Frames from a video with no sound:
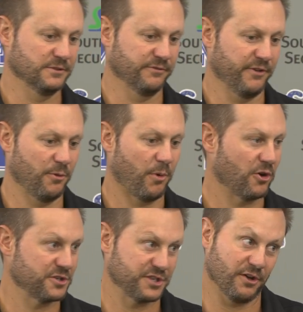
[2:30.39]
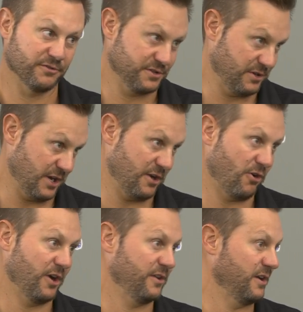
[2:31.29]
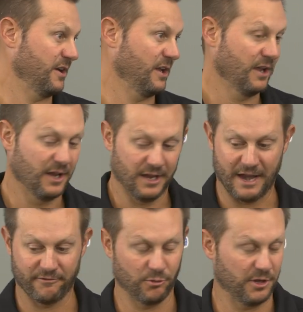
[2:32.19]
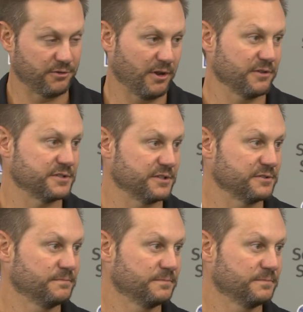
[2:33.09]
develop ourselves and our identity every week throughout the season.